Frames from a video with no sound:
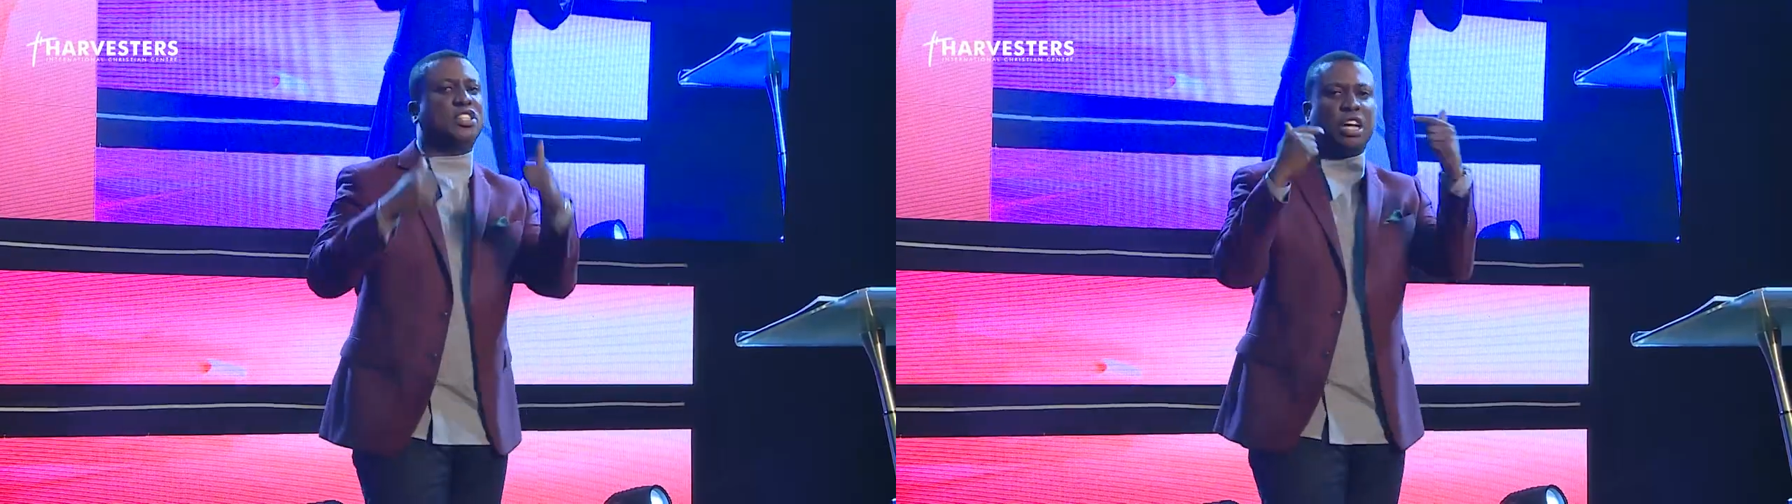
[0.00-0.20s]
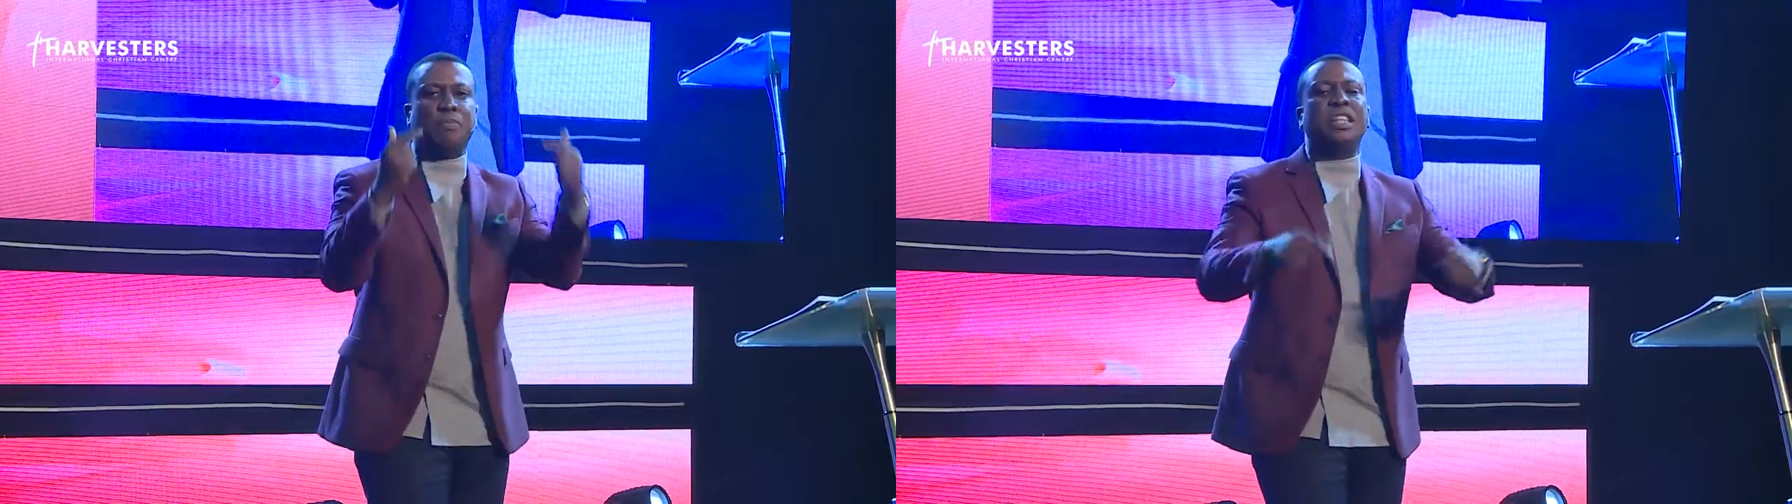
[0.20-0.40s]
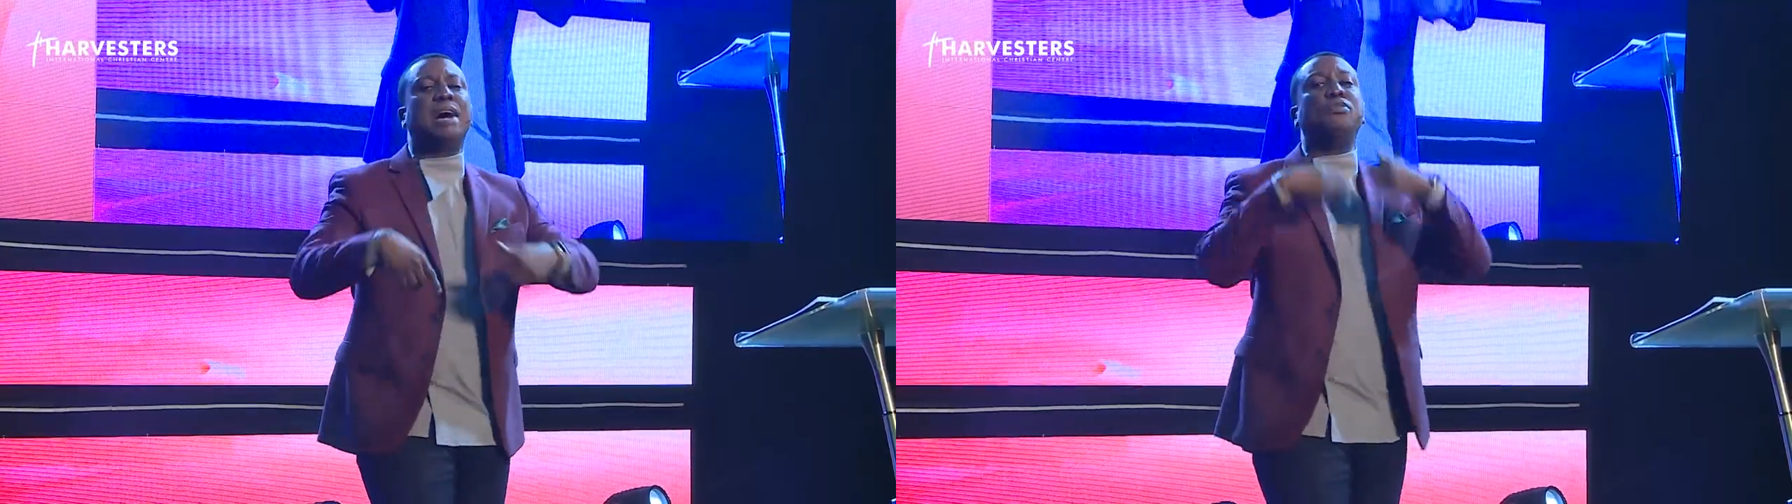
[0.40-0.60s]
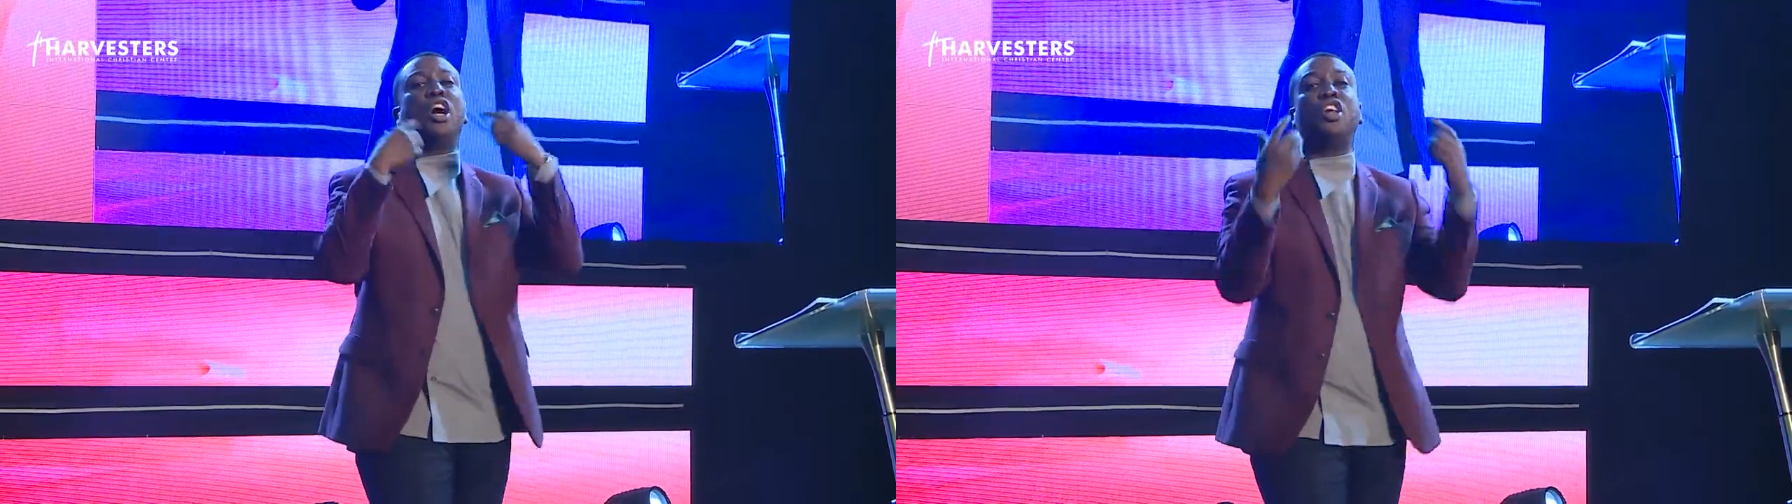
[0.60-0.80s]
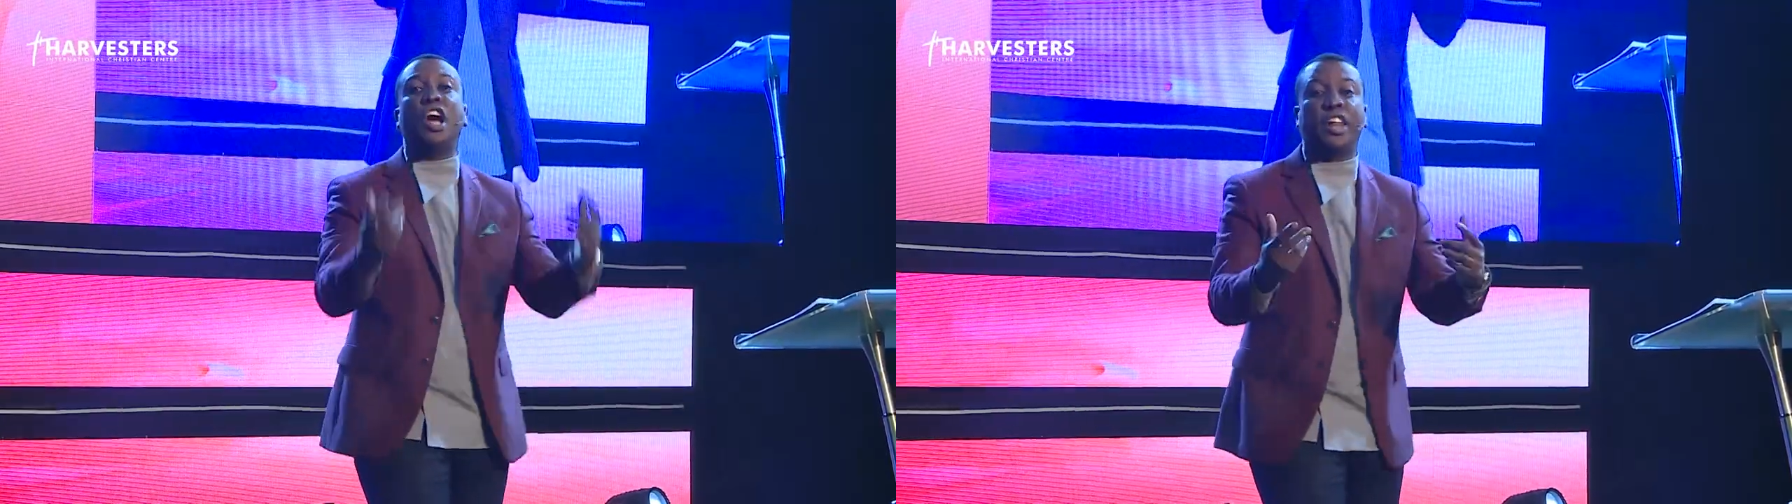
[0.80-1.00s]
me something I'm
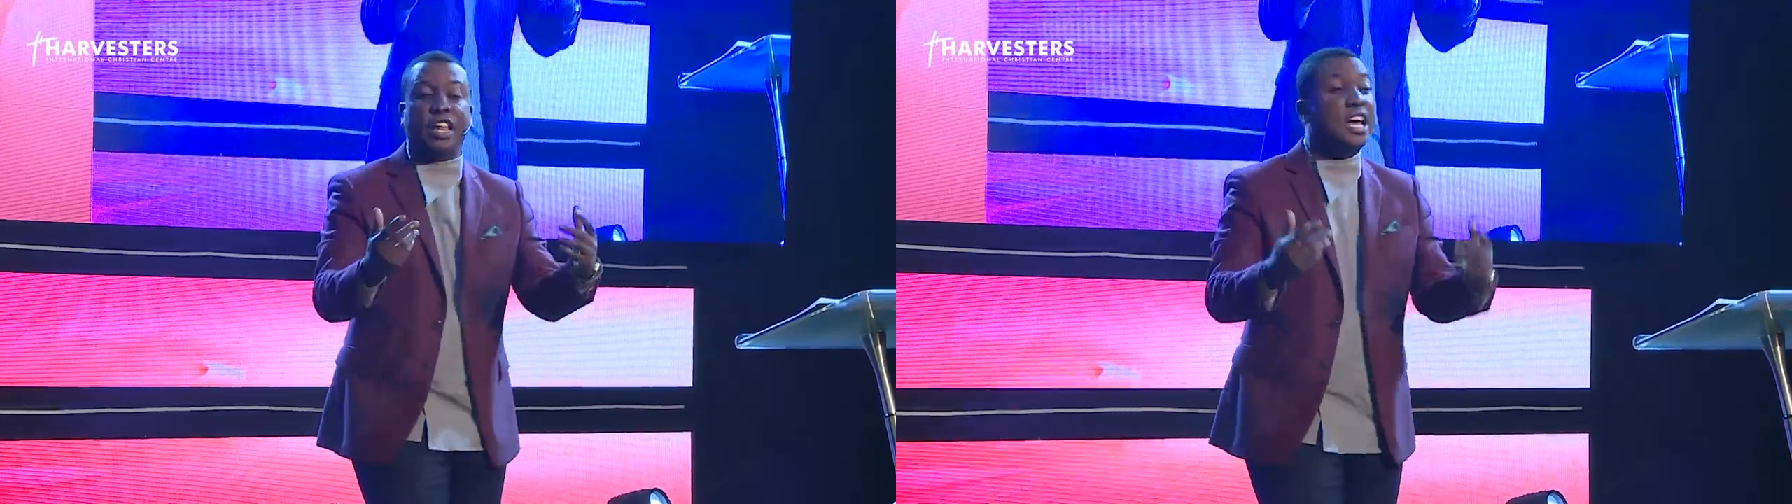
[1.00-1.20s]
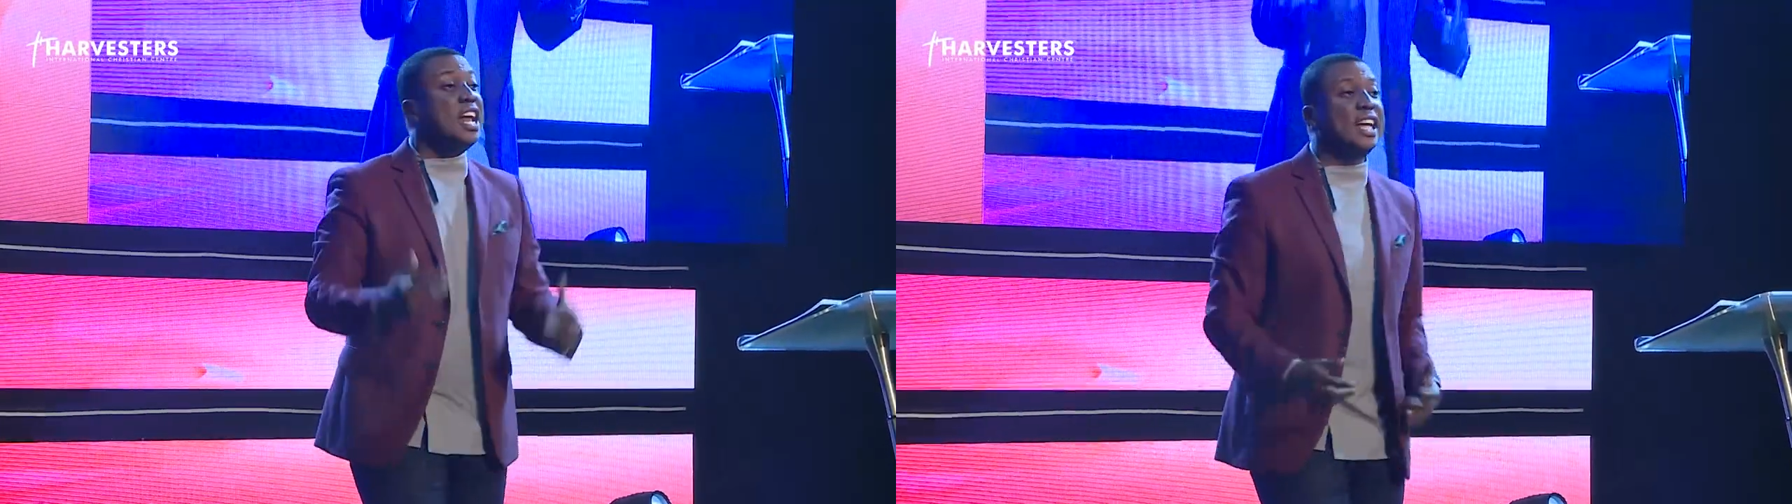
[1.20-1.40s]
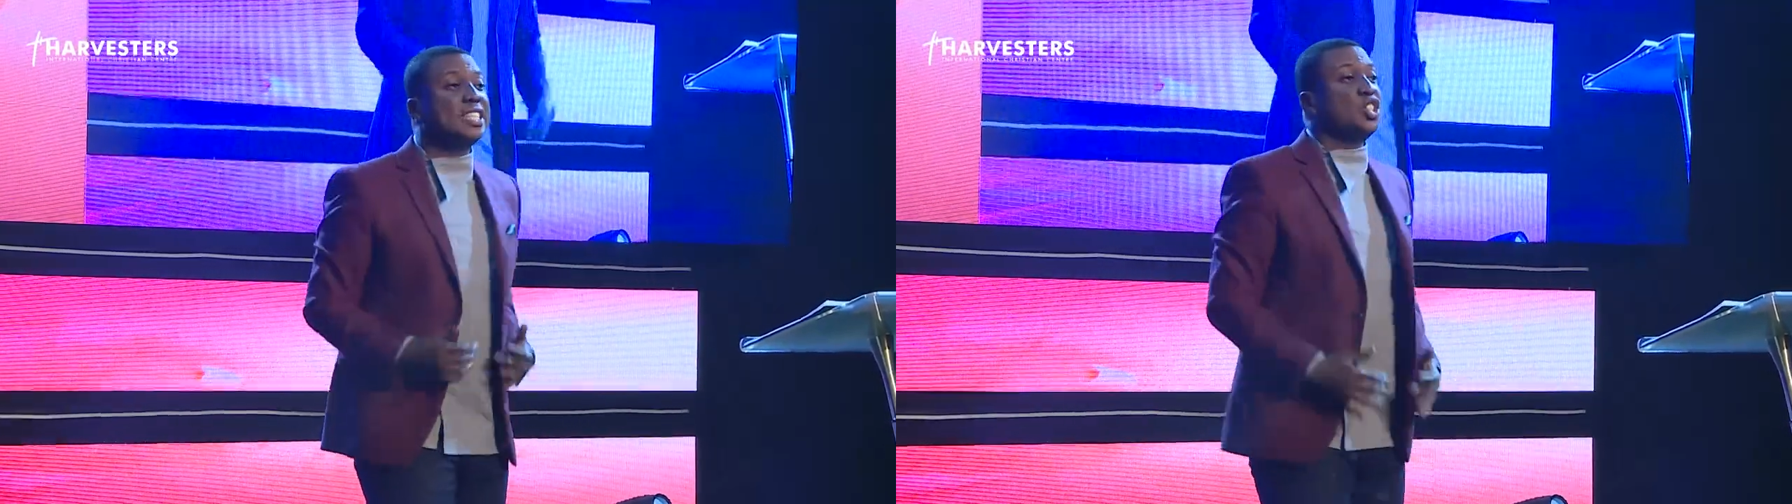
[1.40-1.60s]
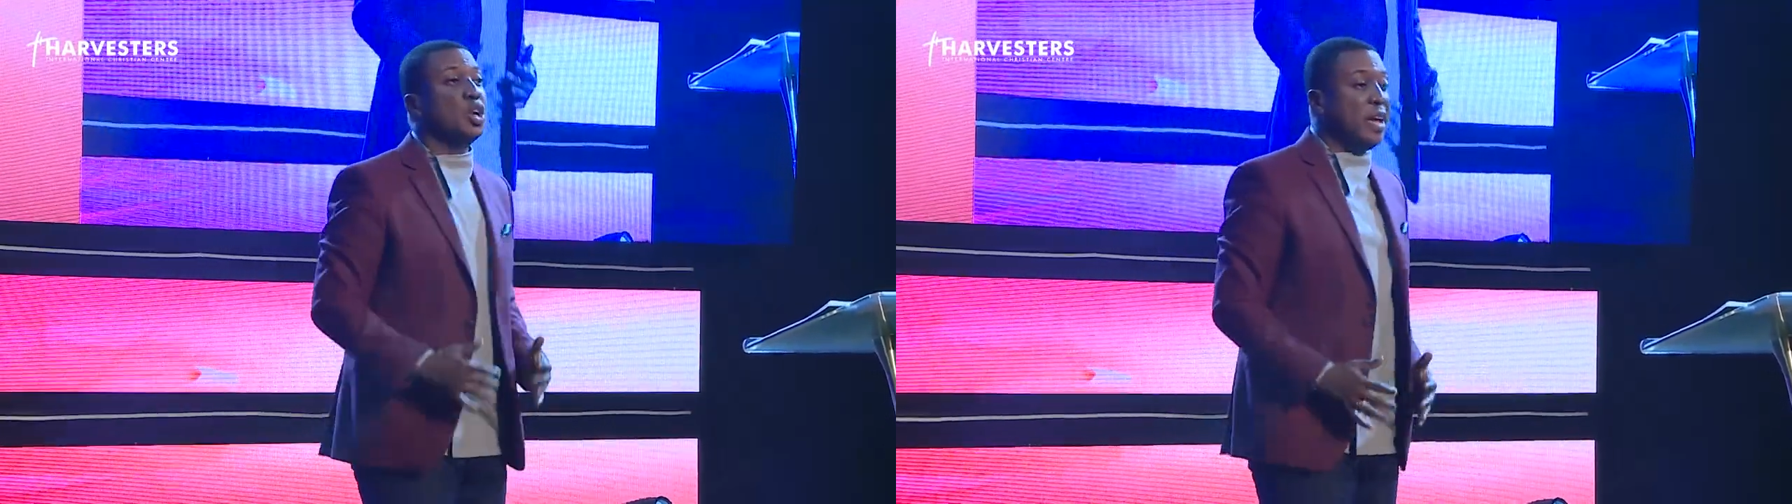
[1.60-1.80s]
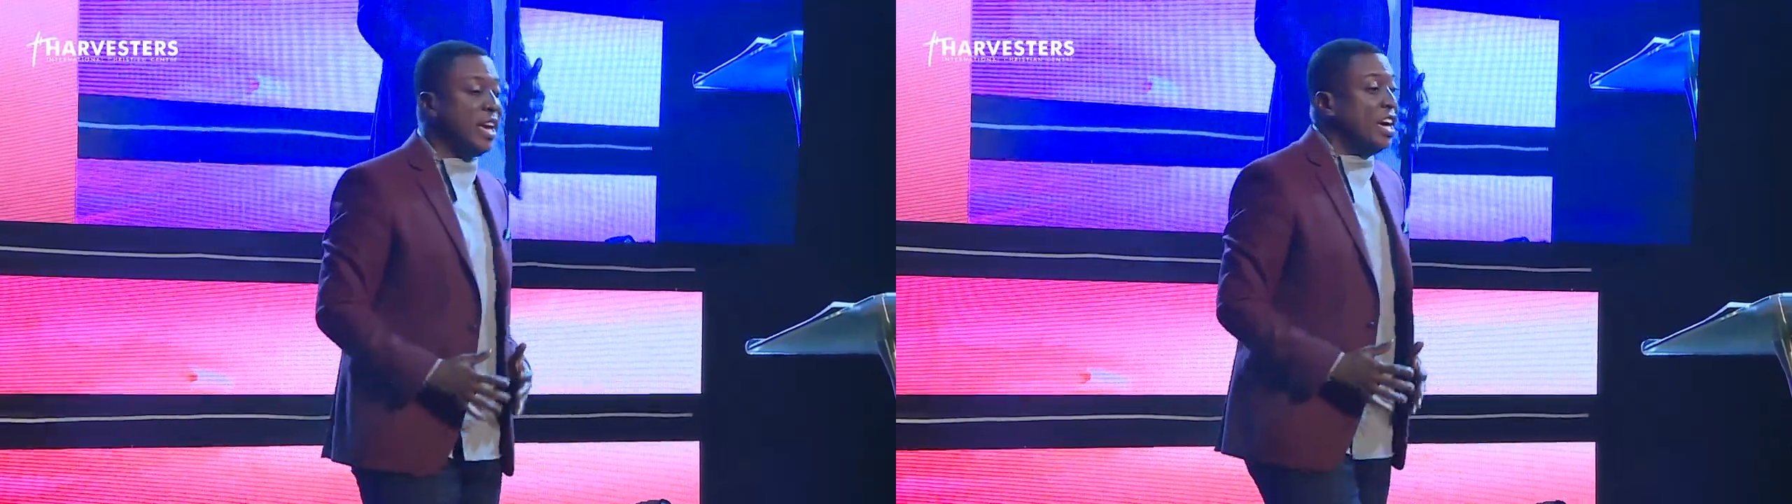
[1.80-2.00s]
not learning. Listen
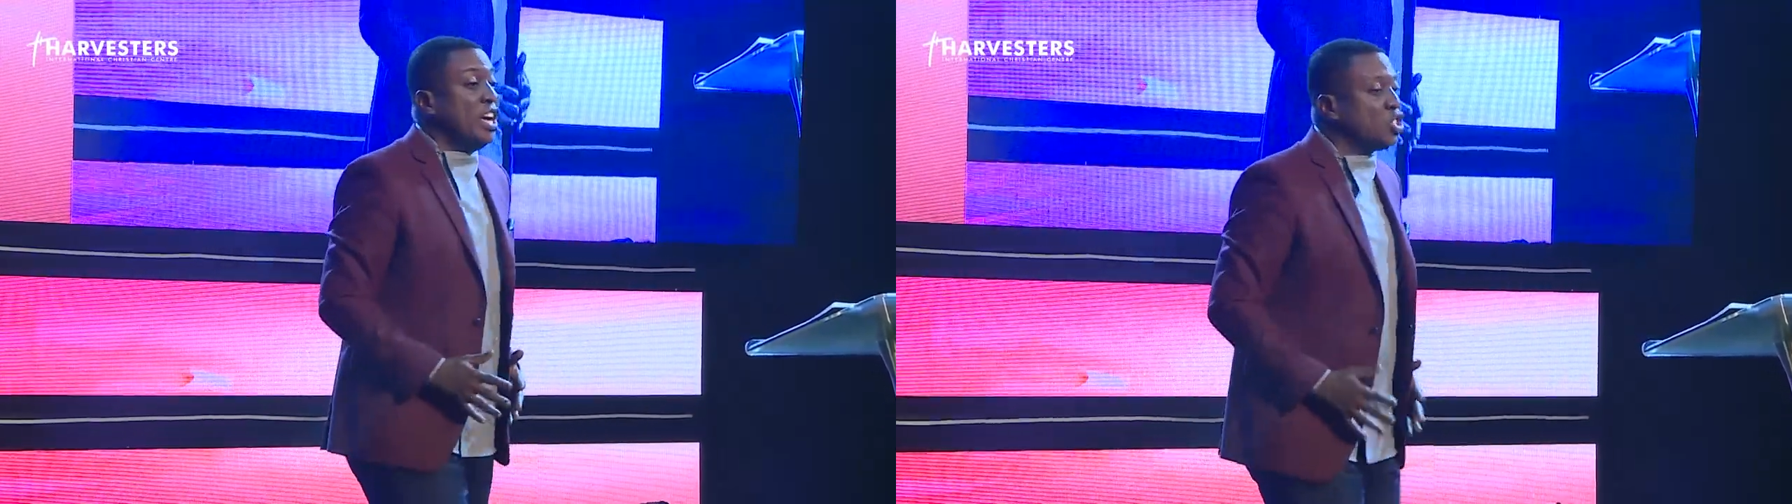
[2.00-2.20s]
to me.